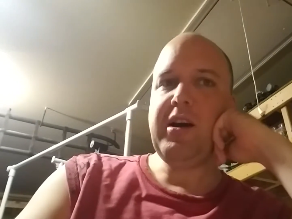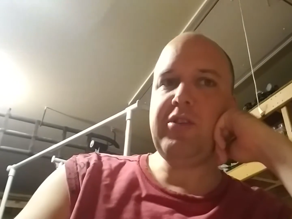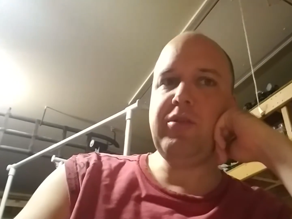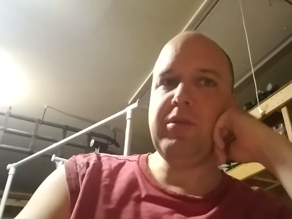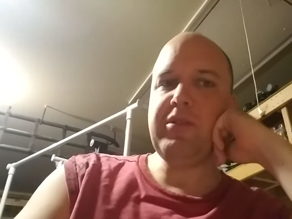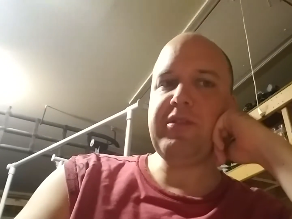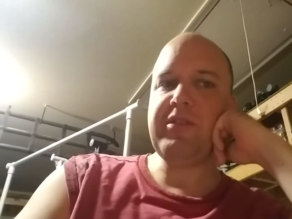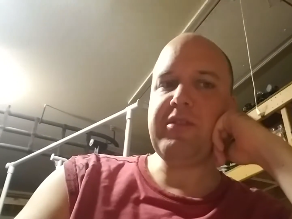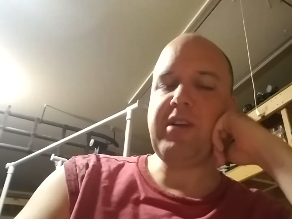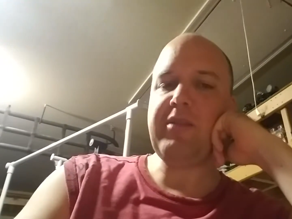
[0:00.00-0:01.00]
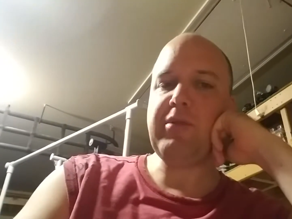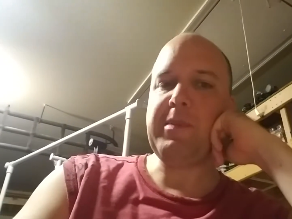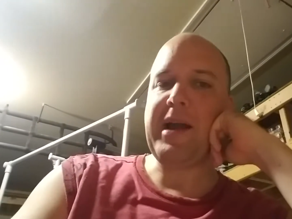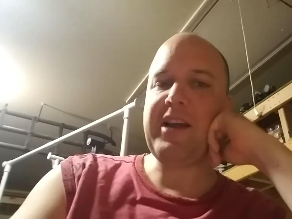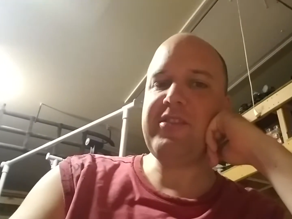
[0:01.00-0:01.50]
tools and software
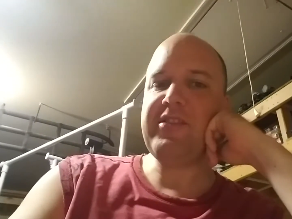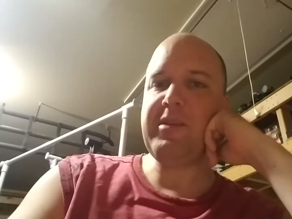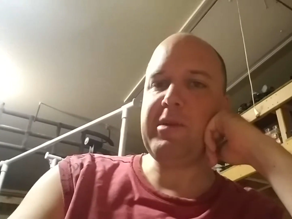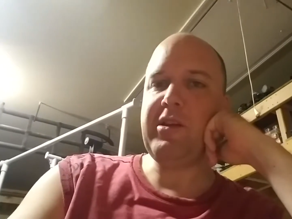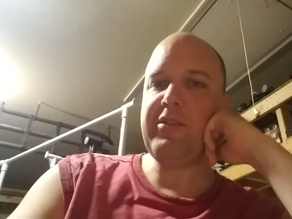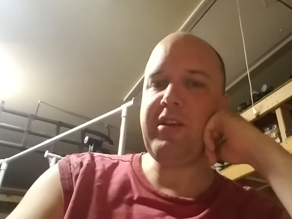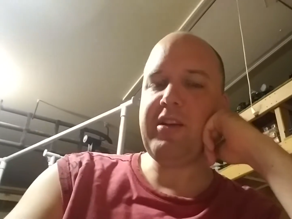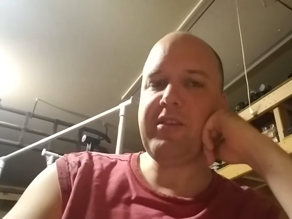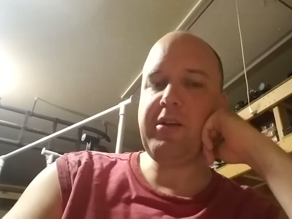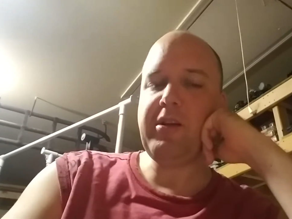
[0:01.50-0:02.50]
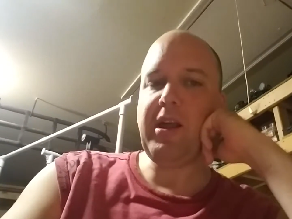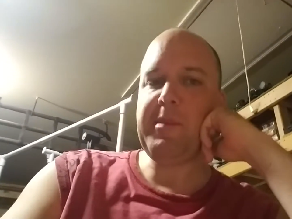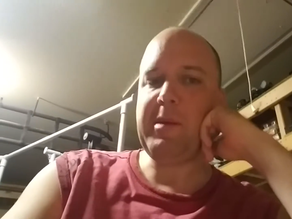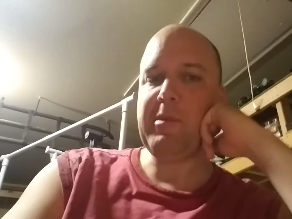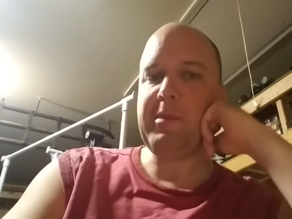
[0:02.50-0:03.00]
packages I've been using, because I know a lot of
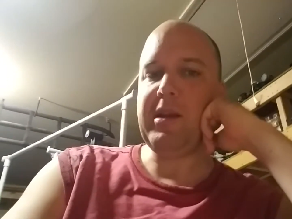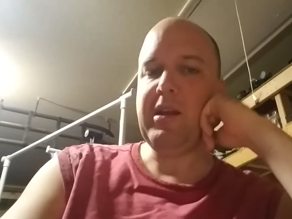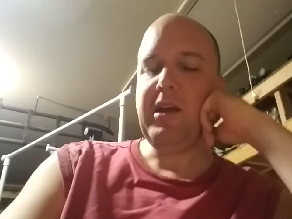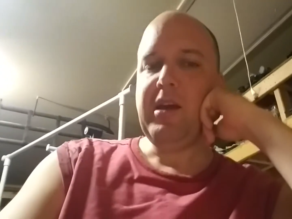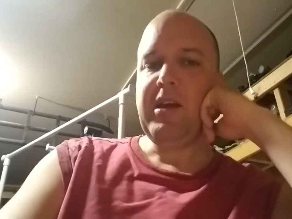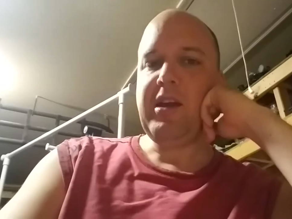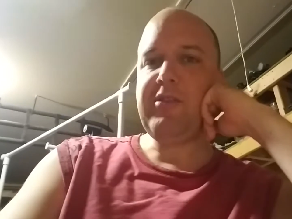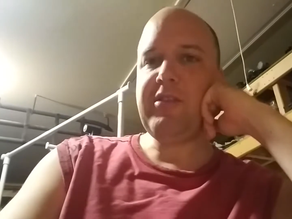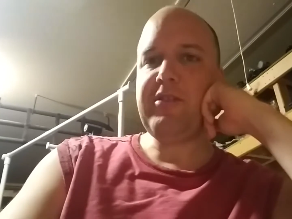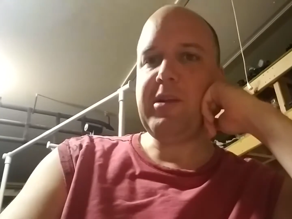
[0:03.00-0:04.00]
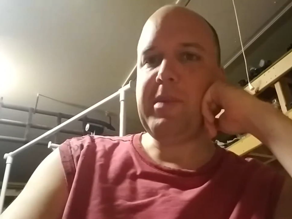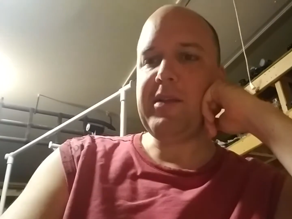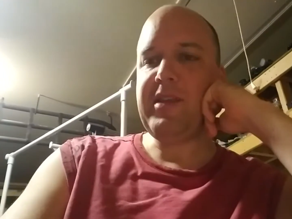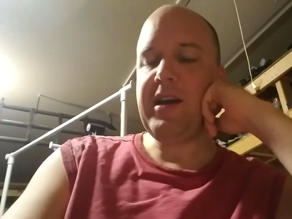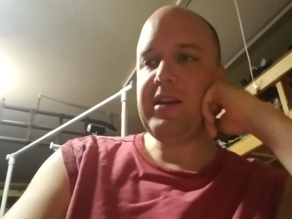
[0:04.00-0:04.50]
people have been interested
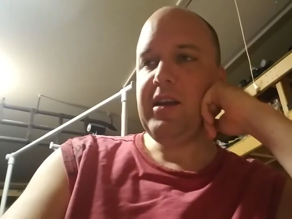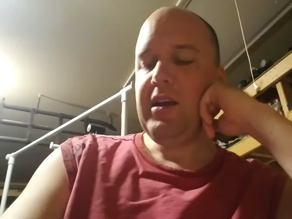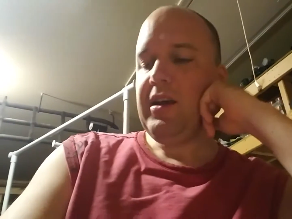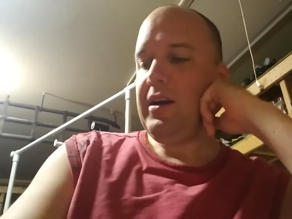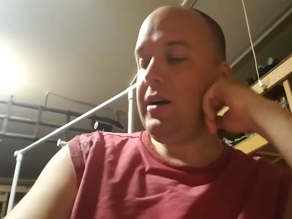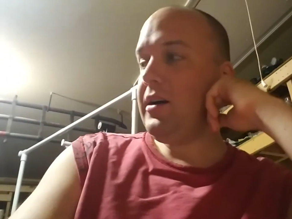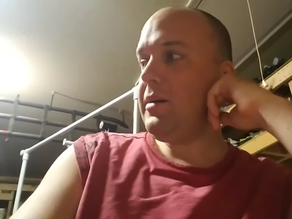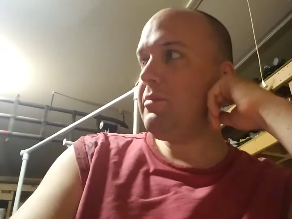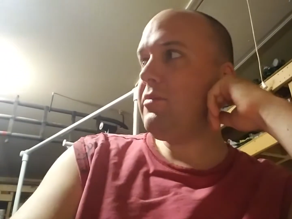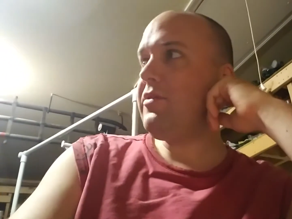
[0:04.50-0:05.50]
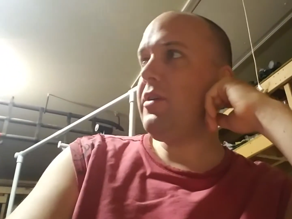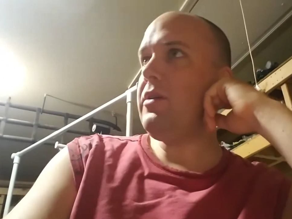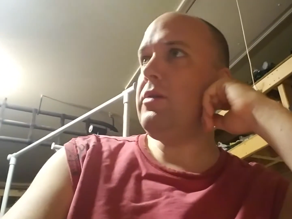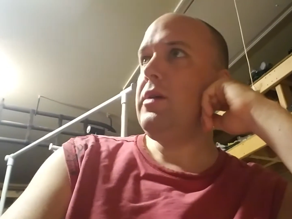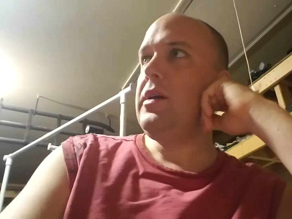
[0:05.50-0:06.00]
about that.
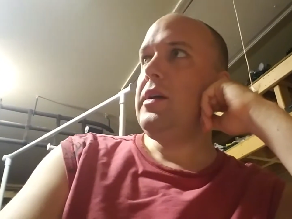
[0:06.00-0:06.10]
So